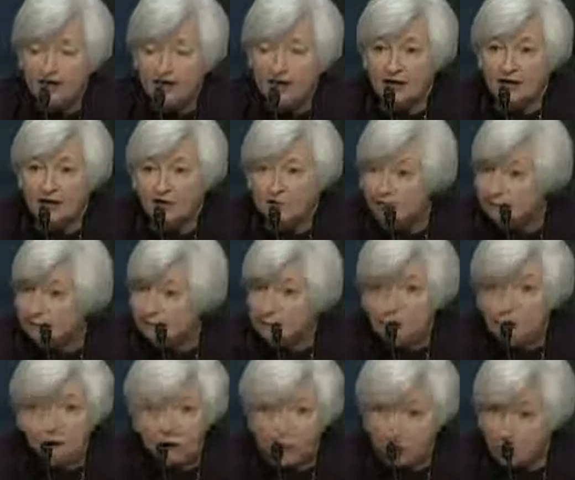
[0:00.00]
and they've
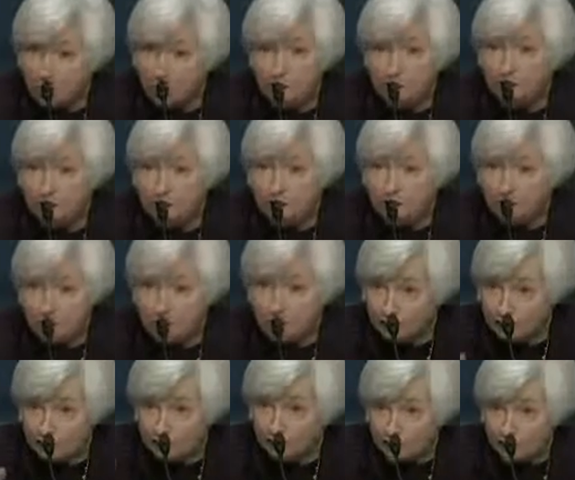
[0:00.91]
been going on for
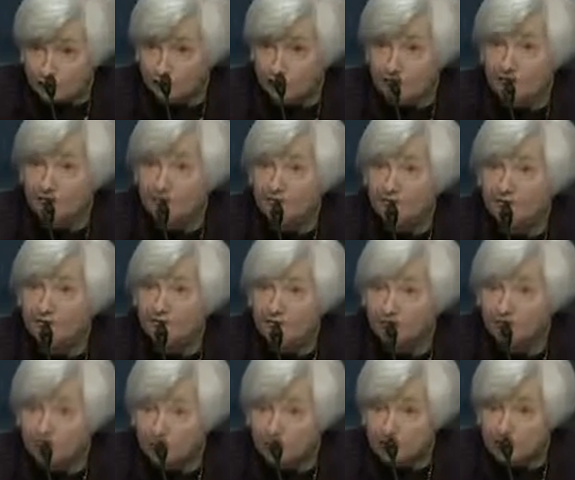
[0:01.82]
a long time
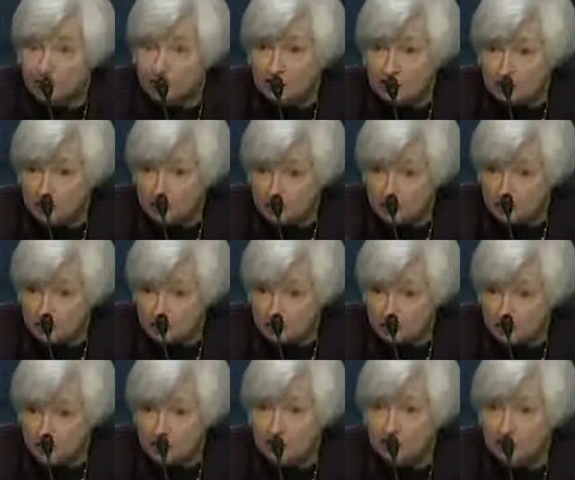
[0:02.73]
for the
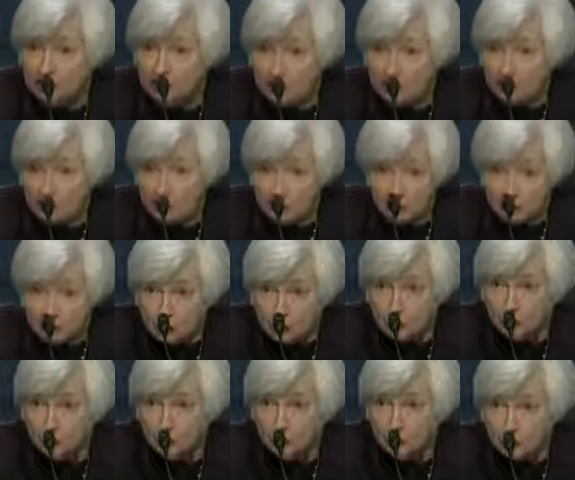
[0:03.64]
reasons
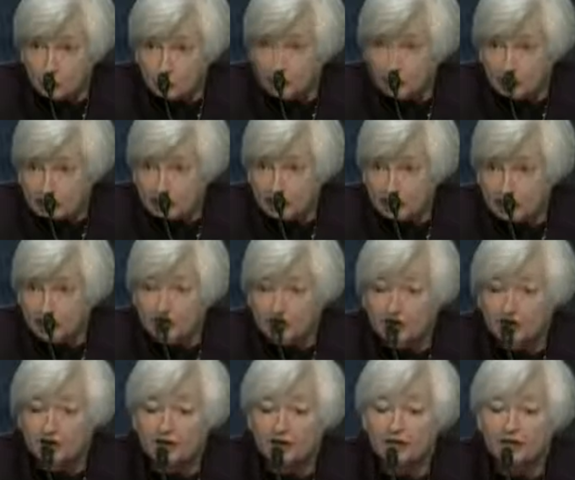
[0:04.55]
that you
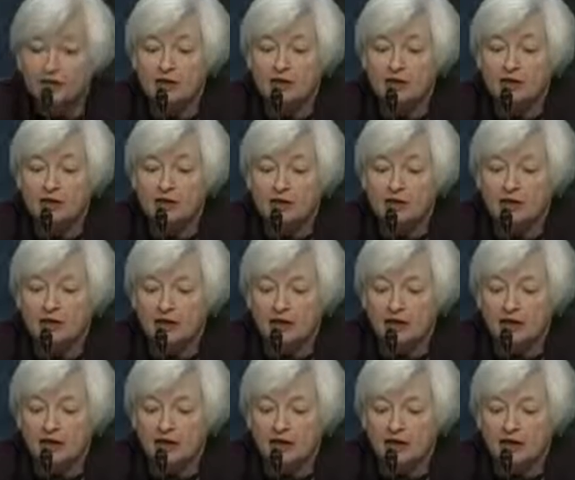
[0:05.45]
stated.
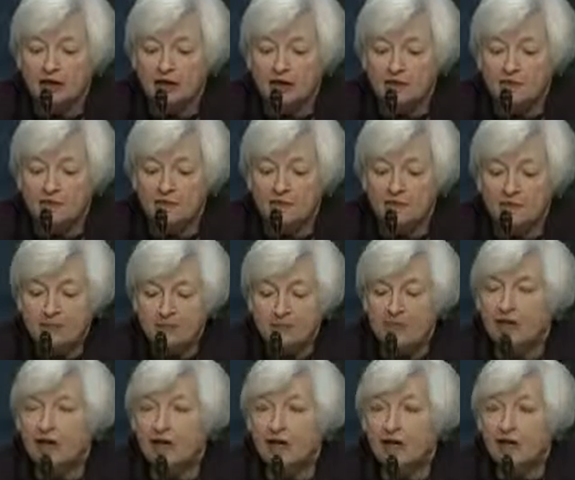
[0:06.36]
I
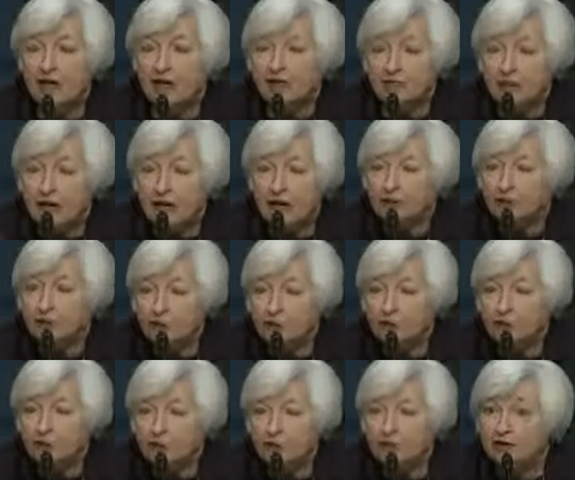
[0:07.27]

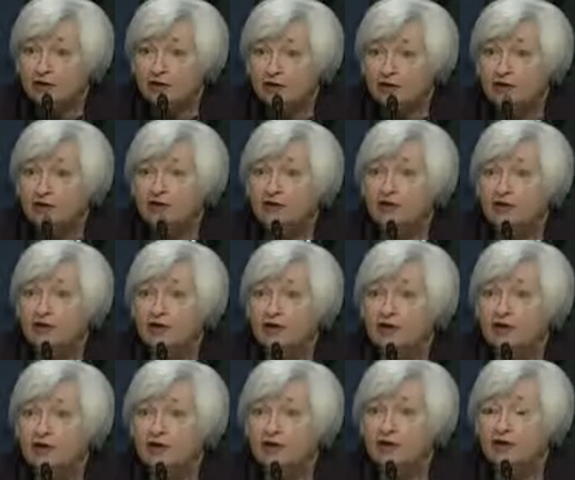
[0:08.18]
don't think that